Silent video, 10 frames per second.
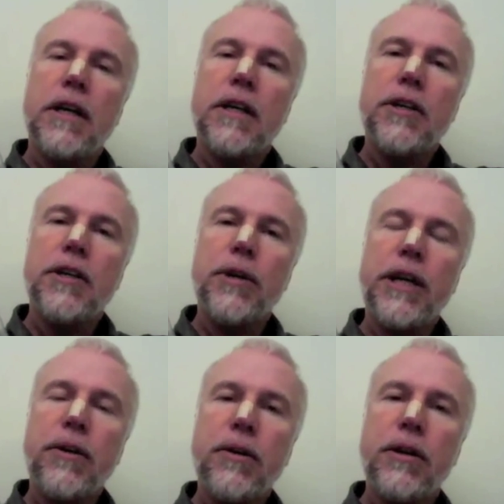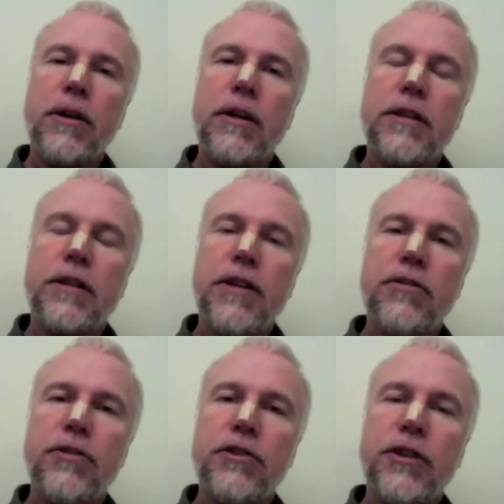You'll hear
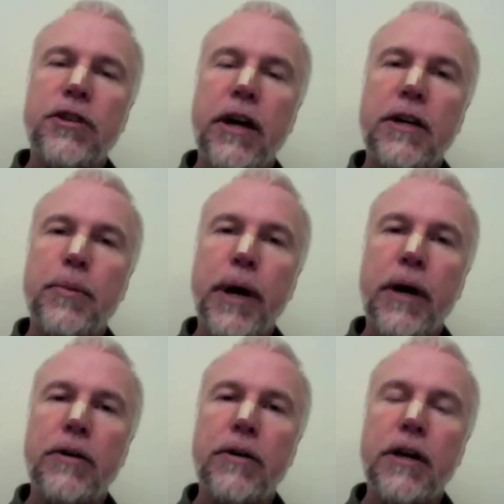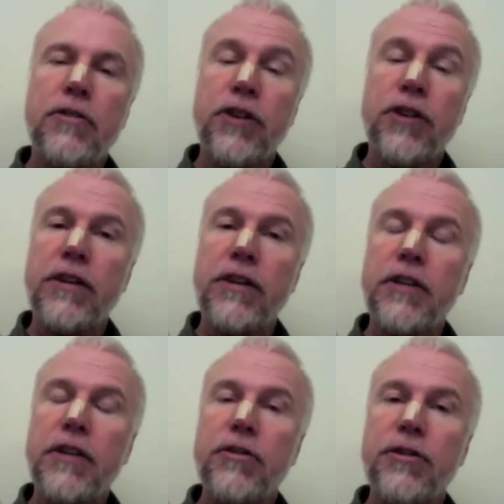teachers talk about uh, jhana
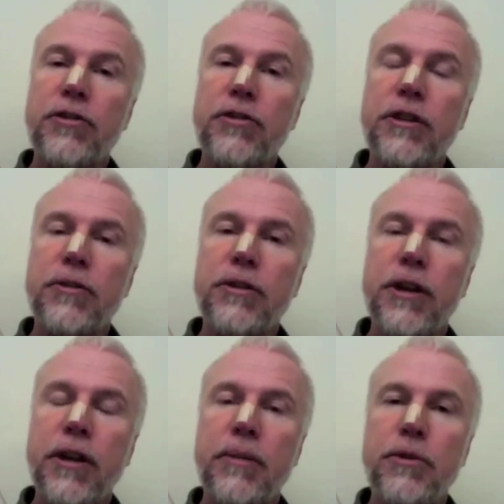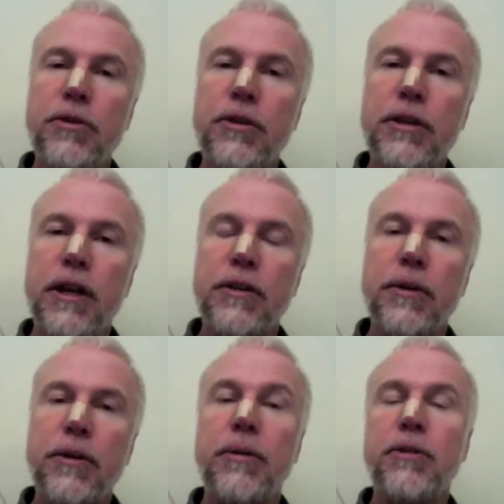teachers. You'll you'll tell them uh, you
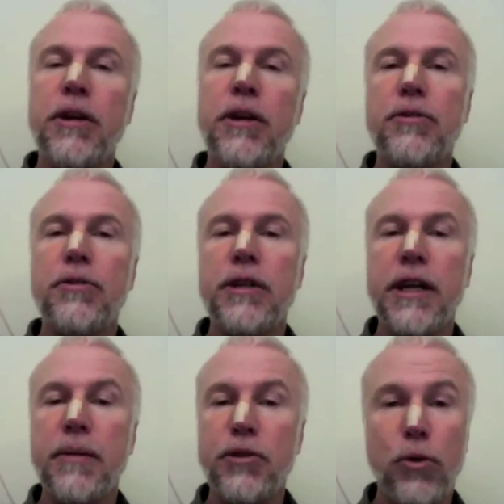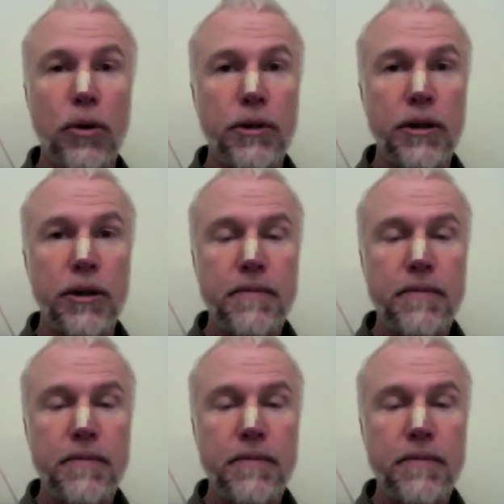hear them tell you to get absorbed.